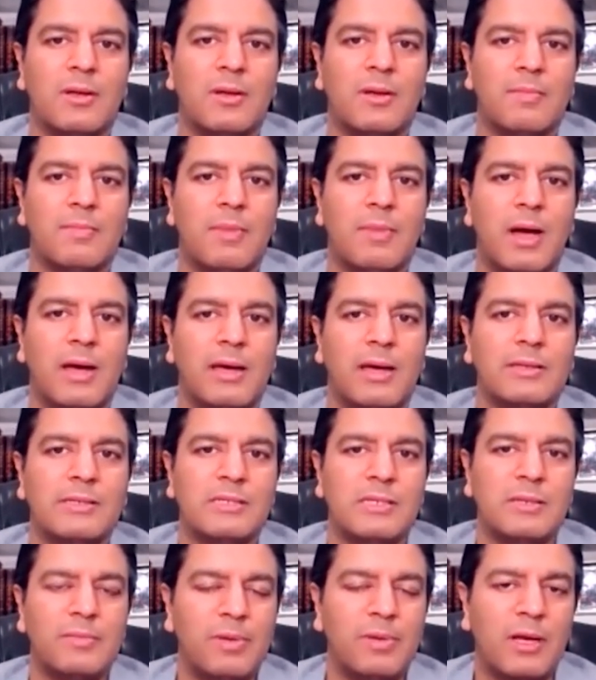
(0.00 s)
by
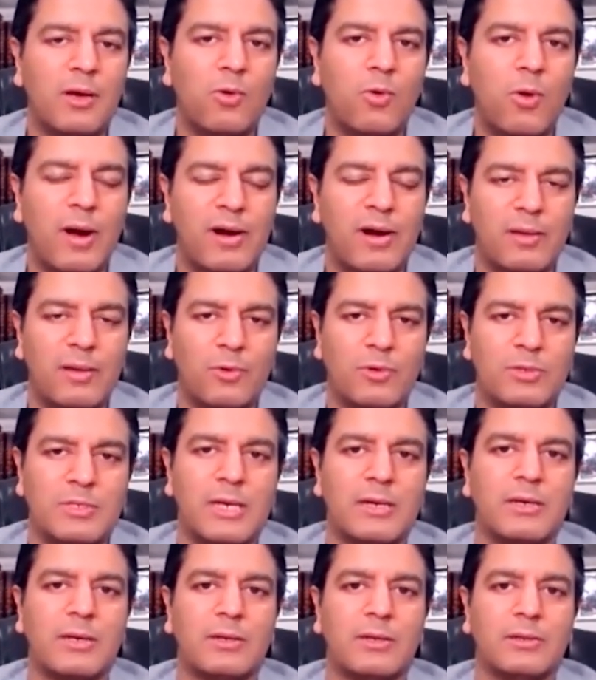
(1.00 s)
simply acquiring more
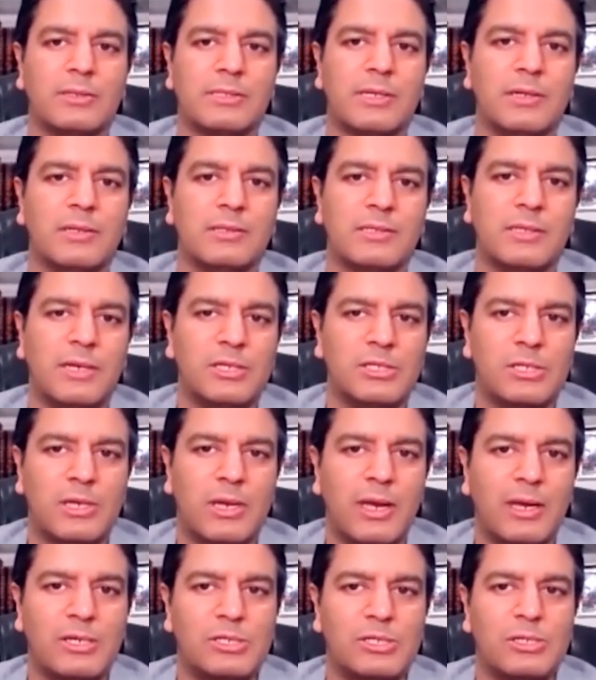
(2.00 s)
technical skills and
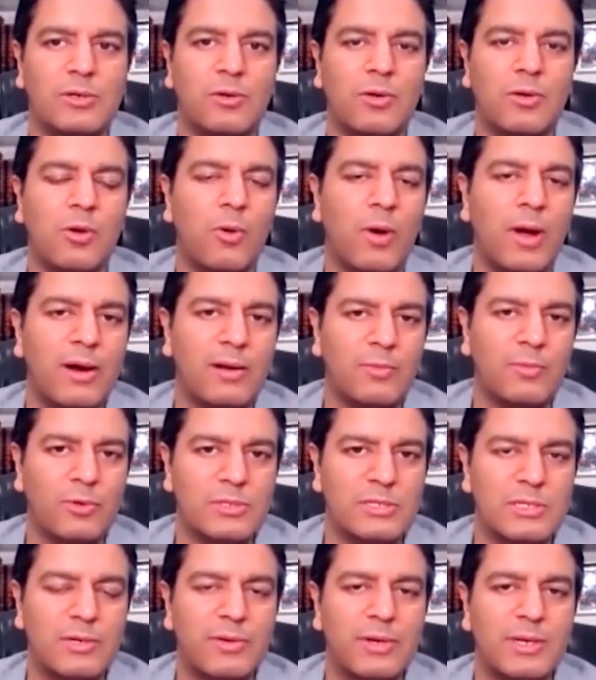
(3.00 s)
education or acquiring more
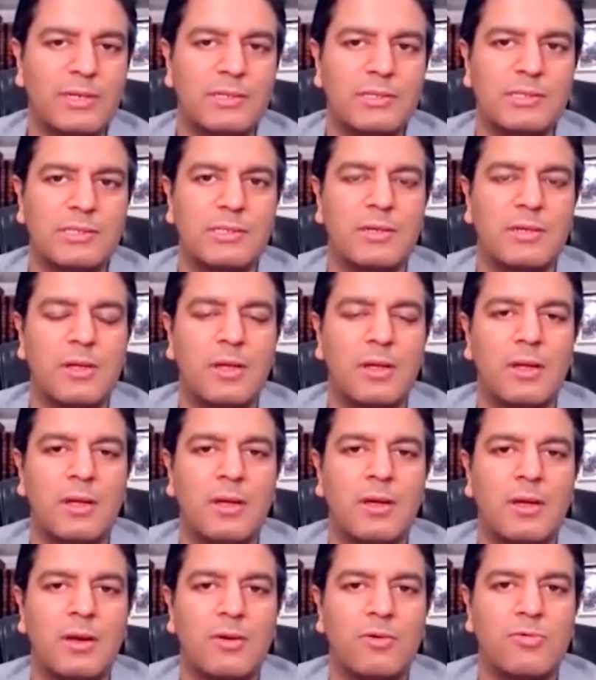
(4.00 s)
degrees,
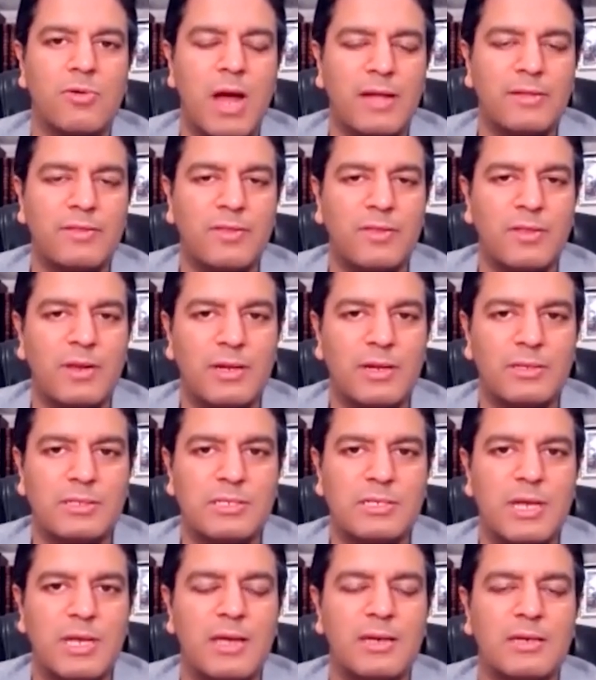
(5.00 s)
rather than
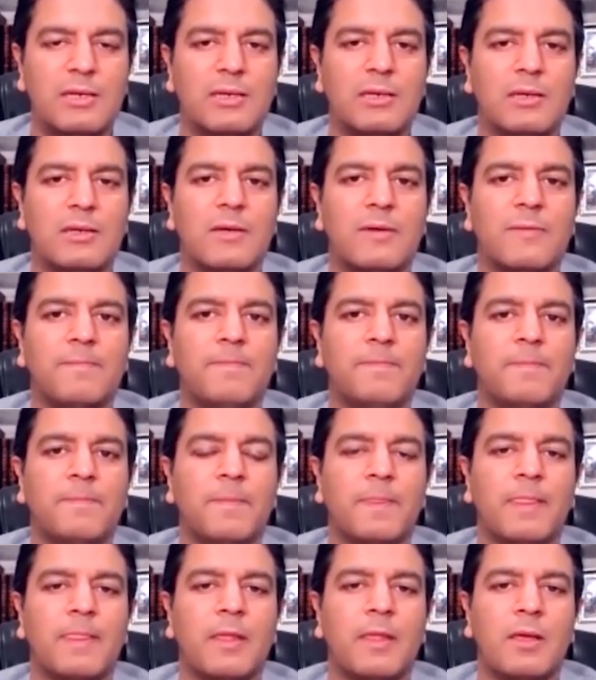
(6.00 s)
understanding
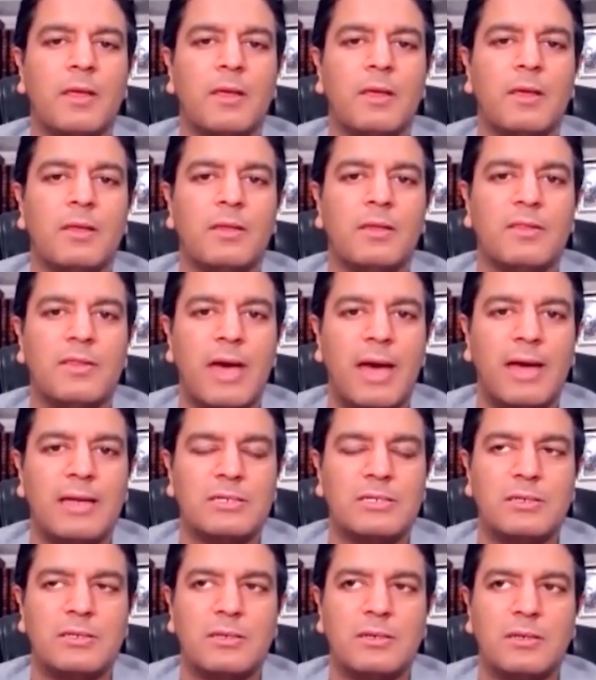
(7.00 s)

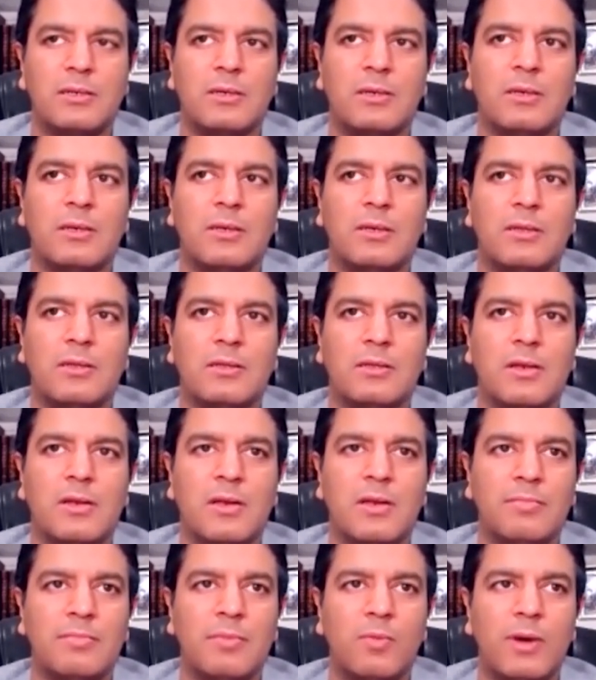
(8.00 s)
that the
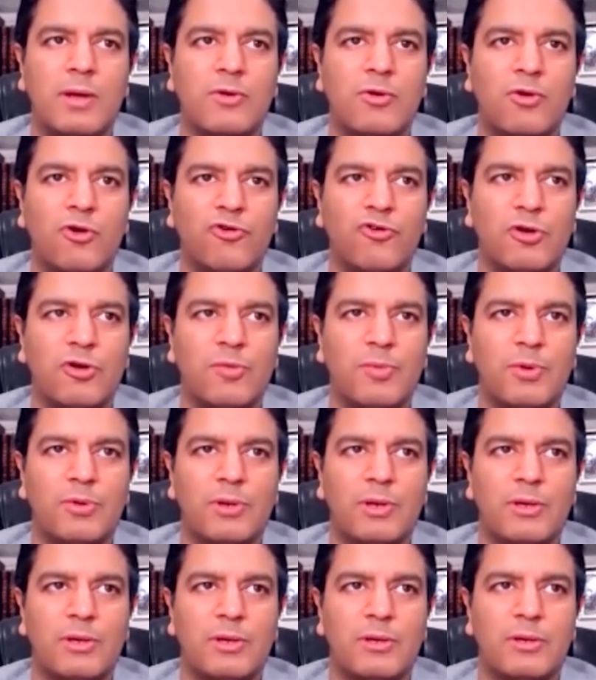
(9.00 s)
number one
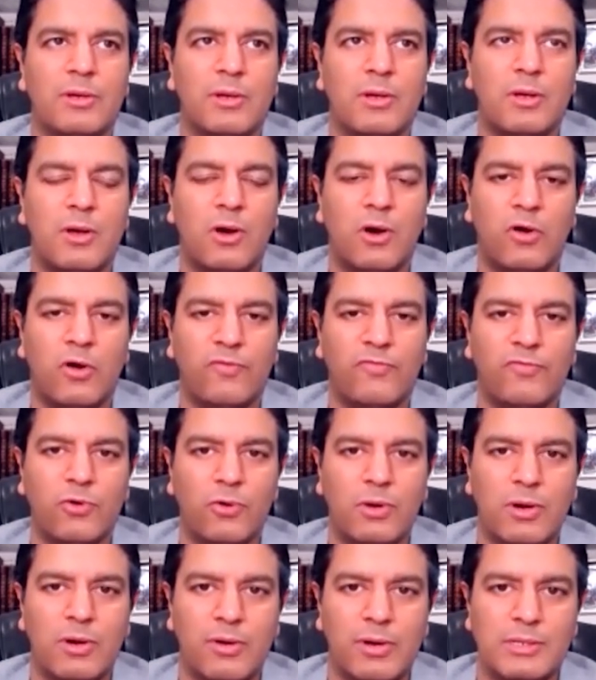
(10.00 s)
contributor of
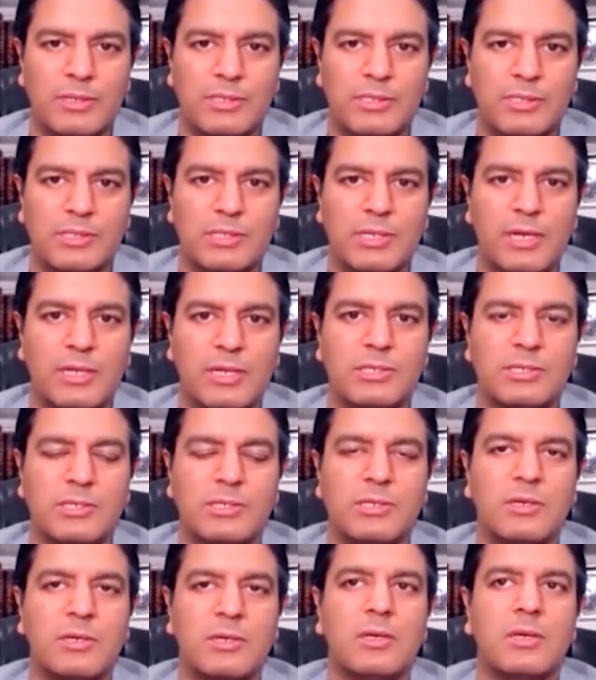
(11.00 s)
your career
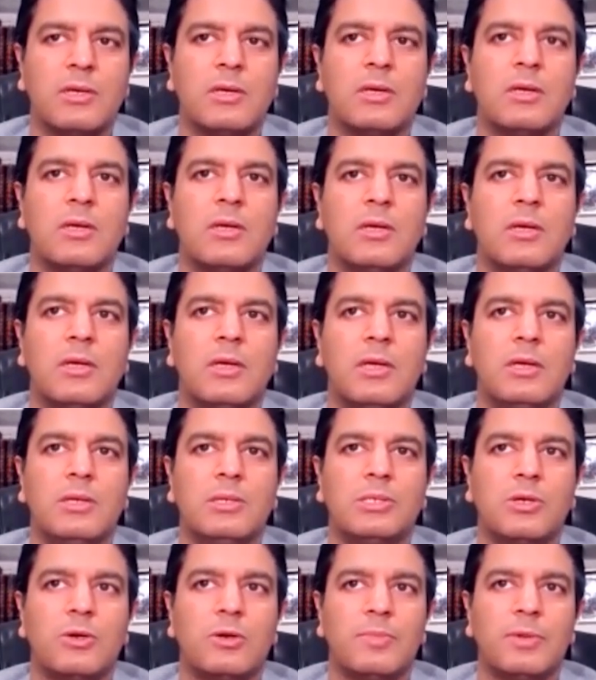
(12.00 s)
success
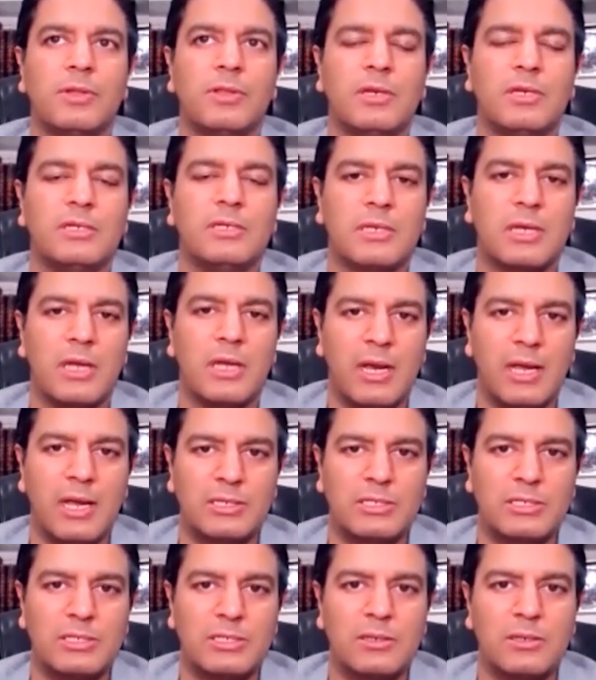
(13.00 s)
is your ability to
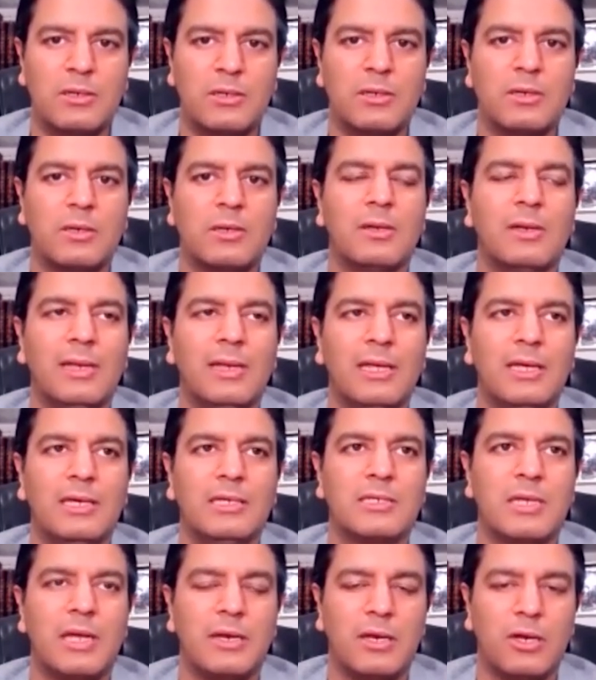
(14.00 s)
connect,
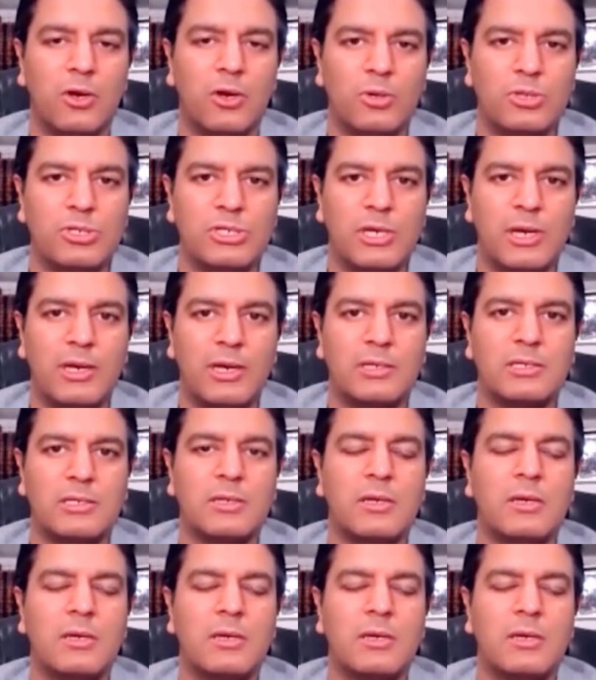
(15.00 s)
lead, and negotiate,